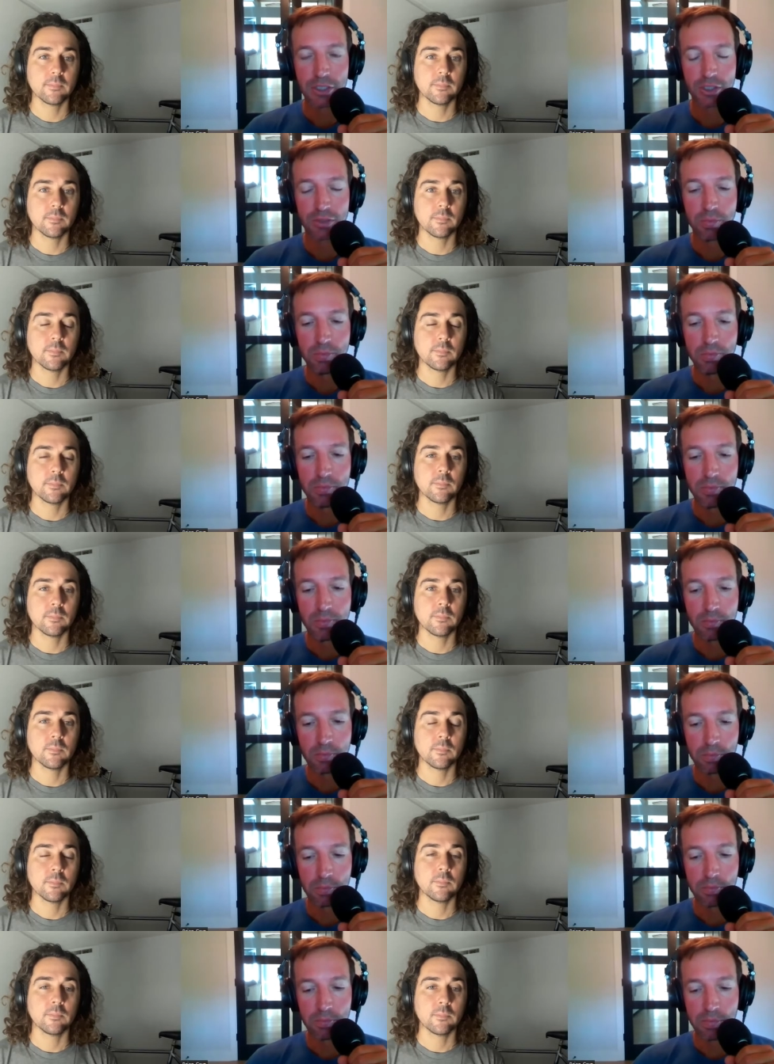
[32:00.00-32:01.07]
Speaker 1: just
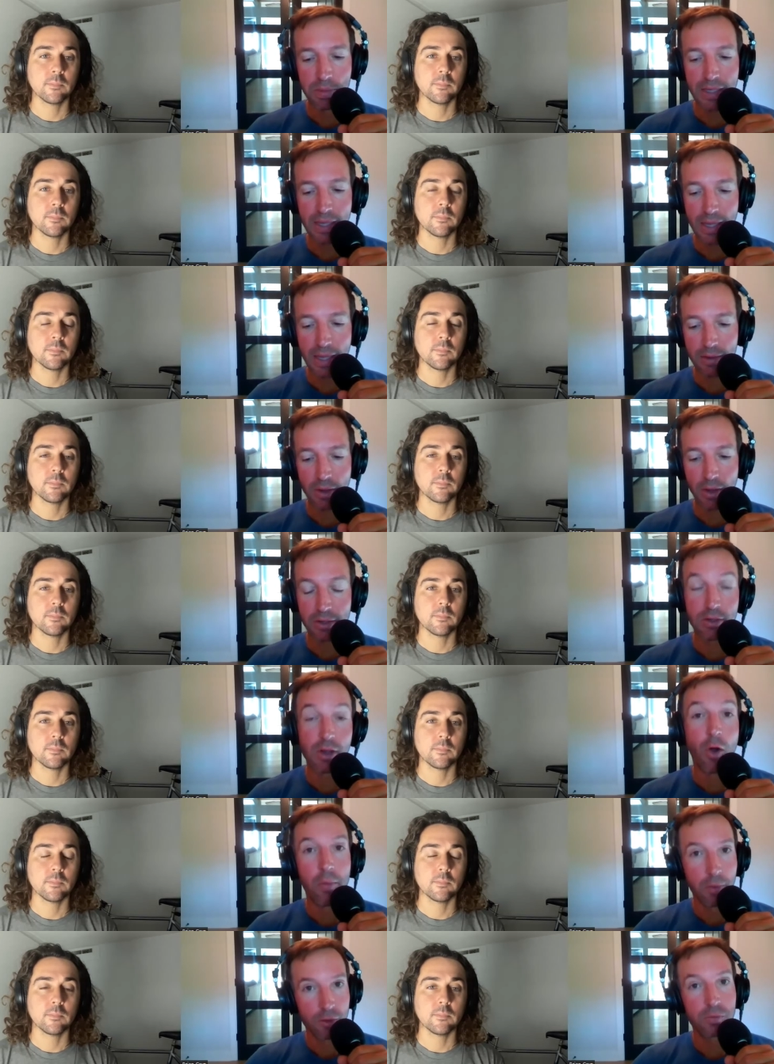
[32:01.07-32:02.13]
be like,
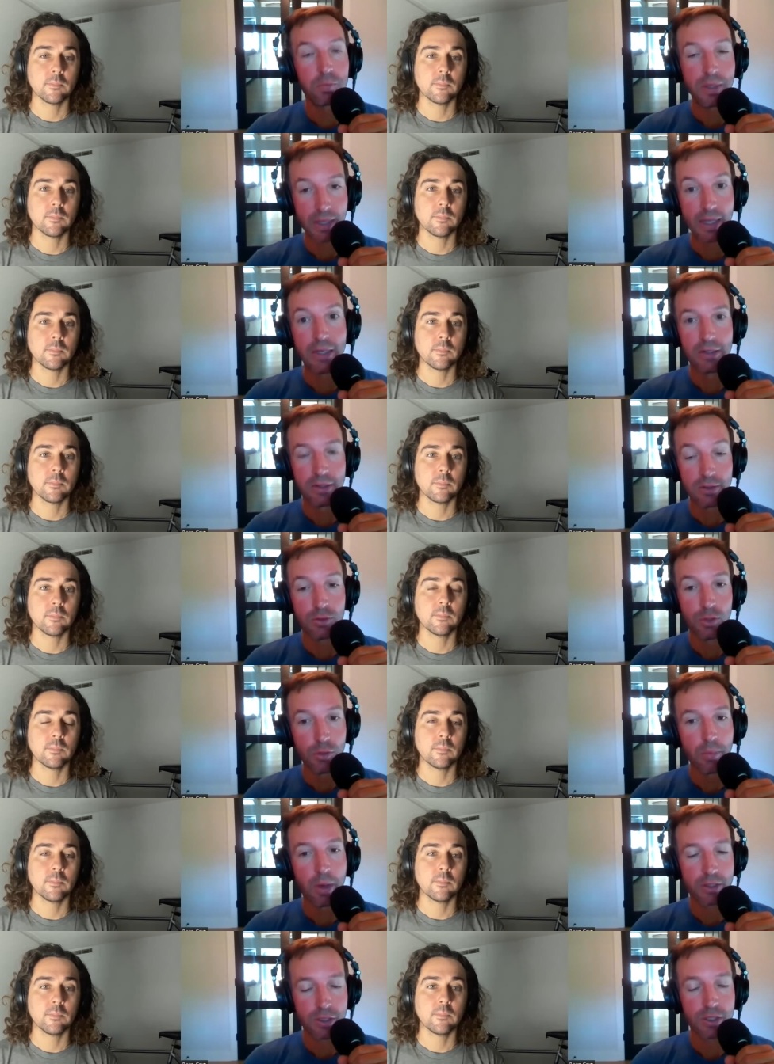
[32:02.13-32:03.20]
almost be in too
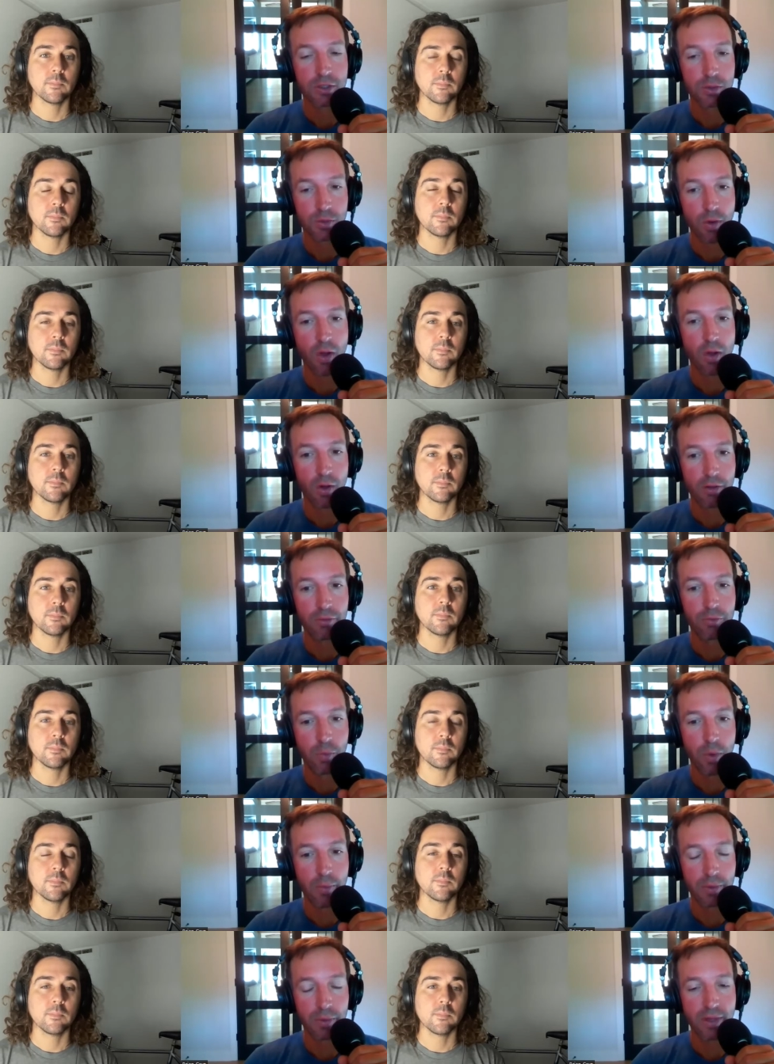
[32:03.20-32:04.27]
much control of
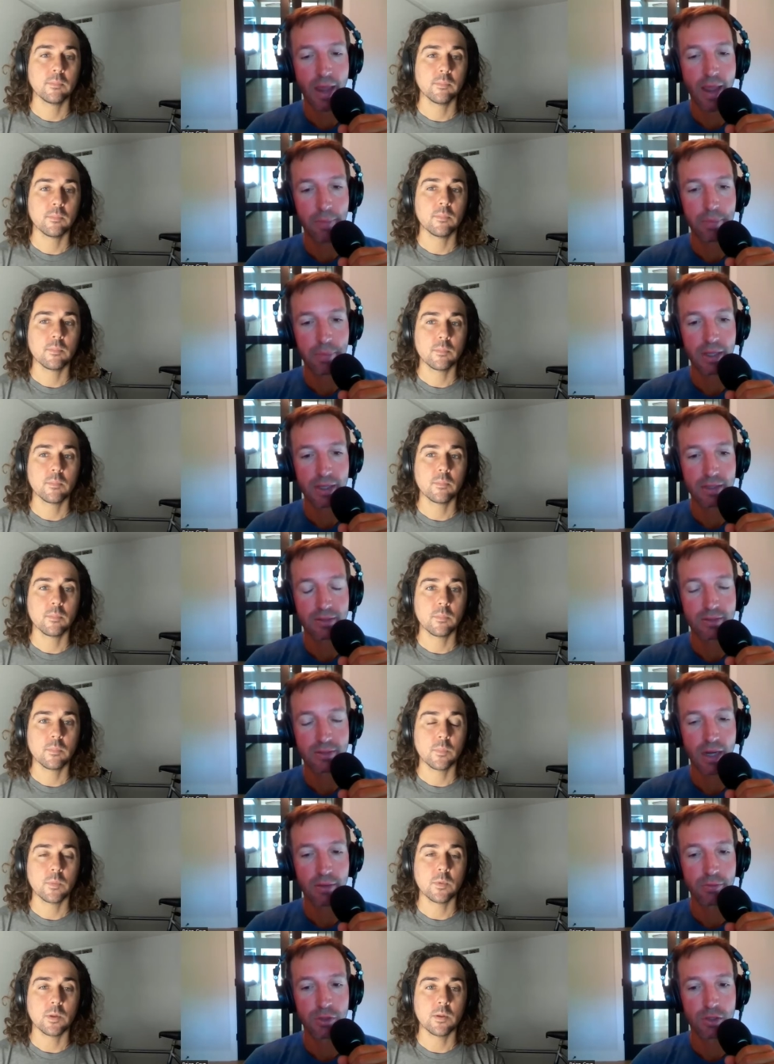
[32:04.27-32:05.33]
what was happening,
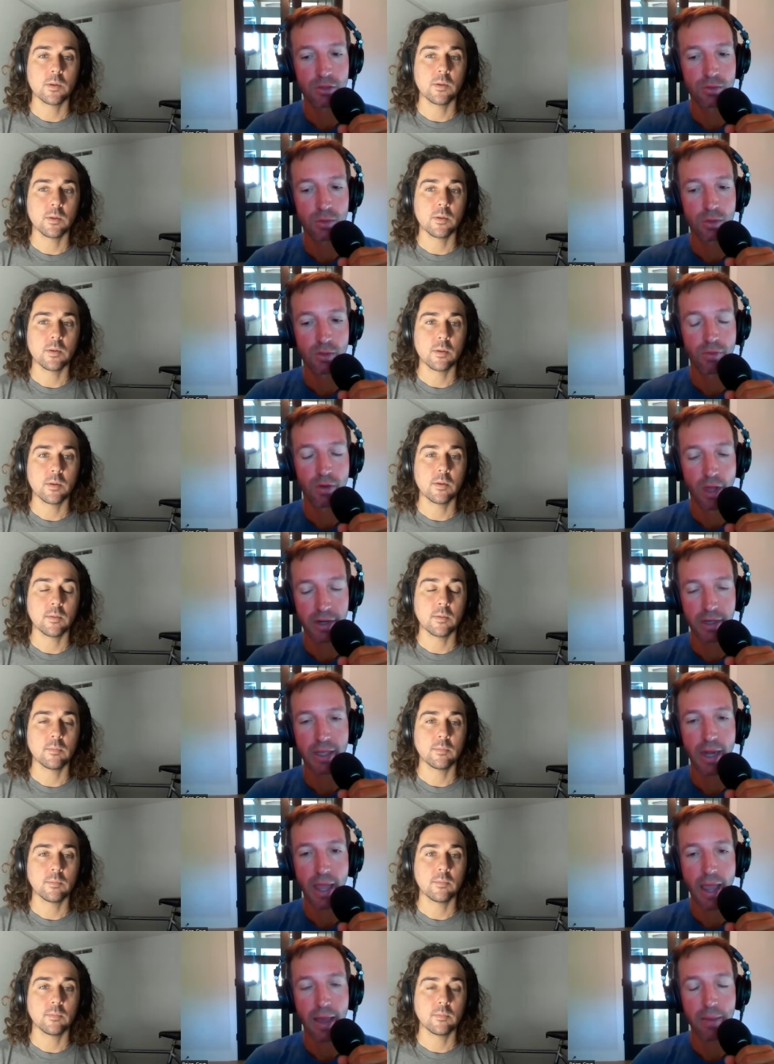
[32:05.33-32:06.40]
instead of just sort of letting
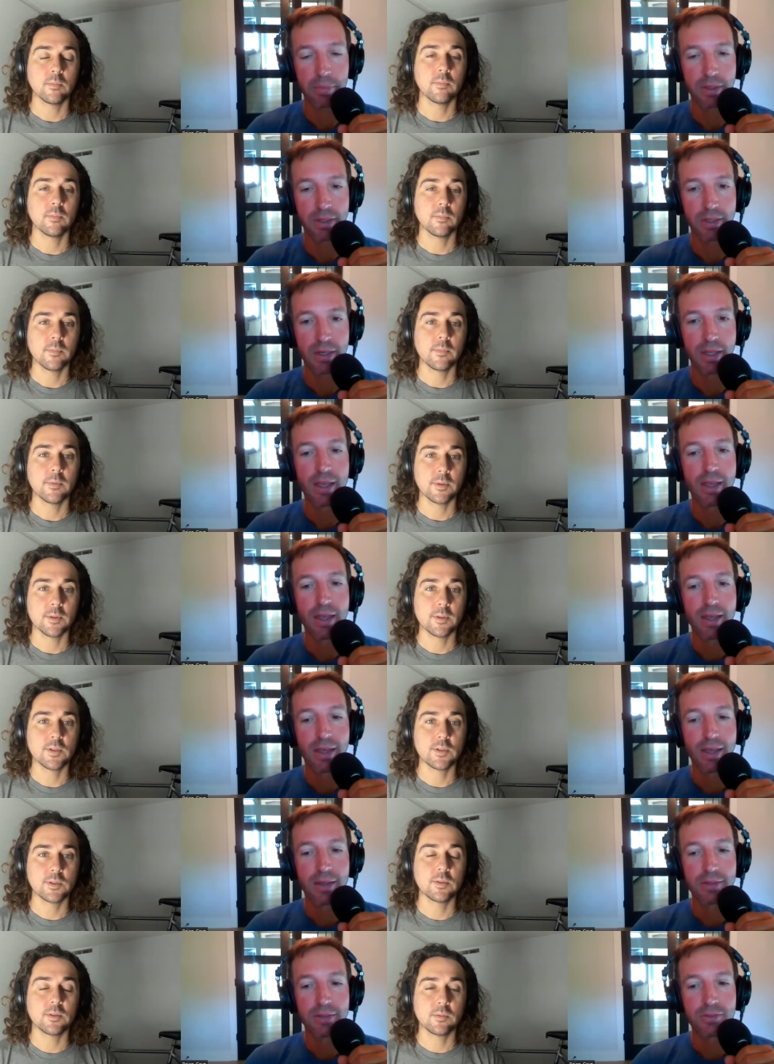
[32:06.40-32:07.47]
it happen. And
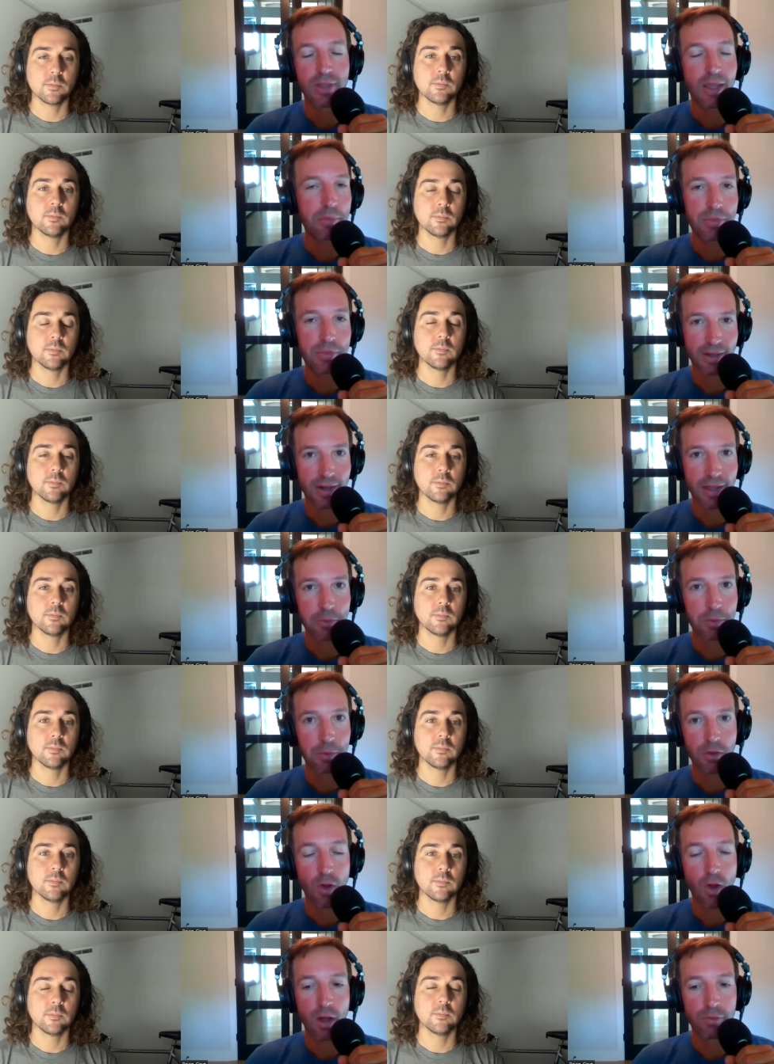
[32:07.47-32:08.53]
same thing like
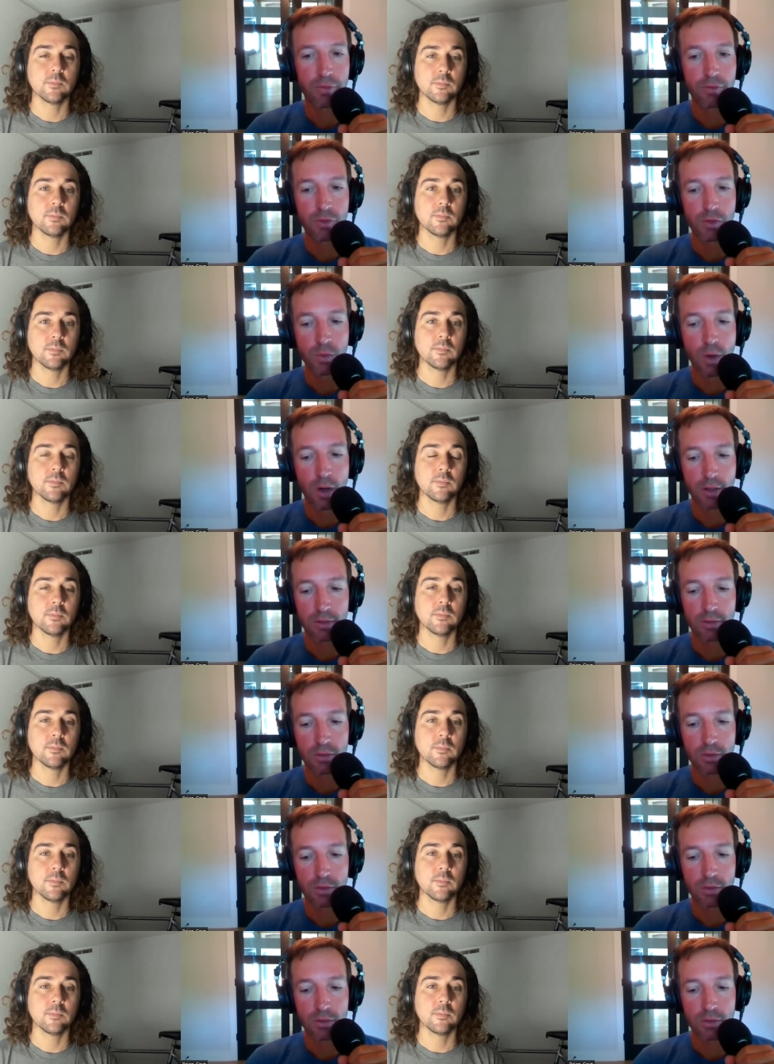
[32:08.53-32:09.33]
with golf, if you are